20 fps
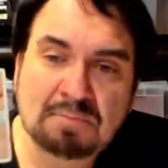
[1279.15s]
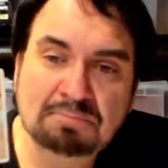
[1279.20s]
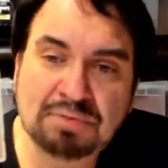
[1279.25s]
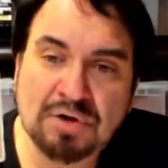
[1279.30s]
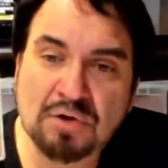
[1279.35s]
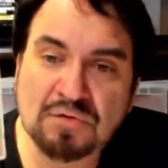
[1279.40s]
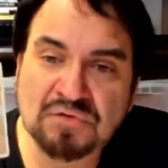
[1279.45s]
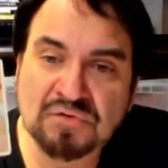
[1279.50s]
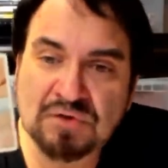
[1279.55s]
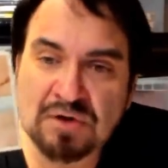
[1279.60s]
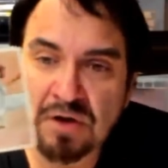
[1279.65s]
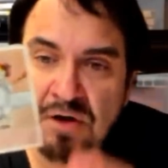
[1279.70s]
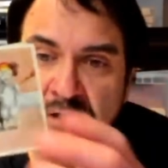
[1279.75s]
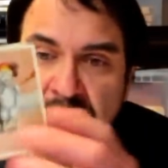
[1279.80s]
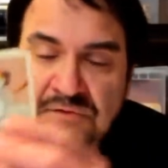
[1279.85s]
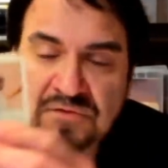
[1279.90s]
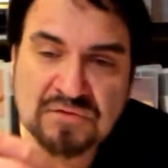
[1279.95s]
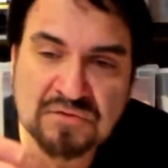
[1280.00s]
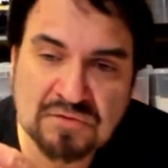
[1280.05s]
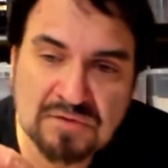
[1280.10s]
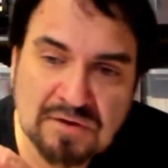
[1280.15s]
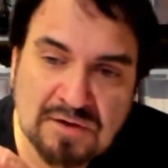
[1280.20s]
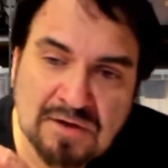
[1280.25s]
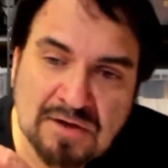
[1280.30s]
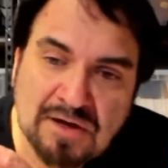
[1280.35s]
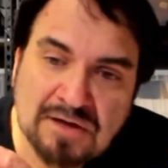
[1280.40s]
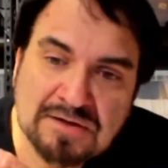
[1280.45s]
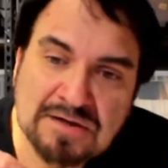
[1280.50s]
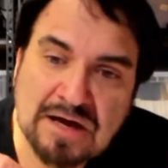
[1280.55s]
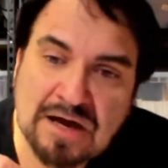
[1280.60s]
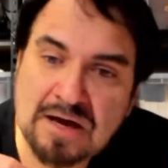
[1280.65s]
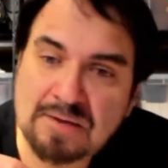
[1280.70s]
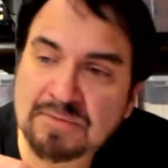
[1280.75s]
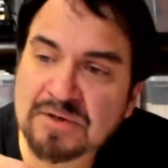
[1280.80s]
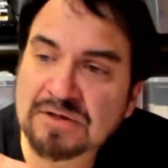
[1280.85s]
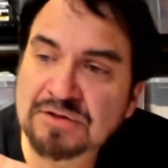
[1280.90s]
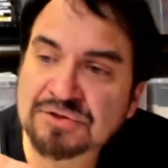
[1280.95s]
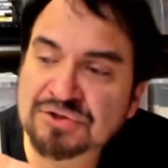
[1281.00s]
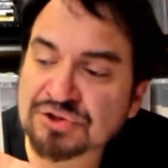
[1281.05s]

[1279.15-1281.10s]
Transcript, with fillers: Postcards. Now I'm going to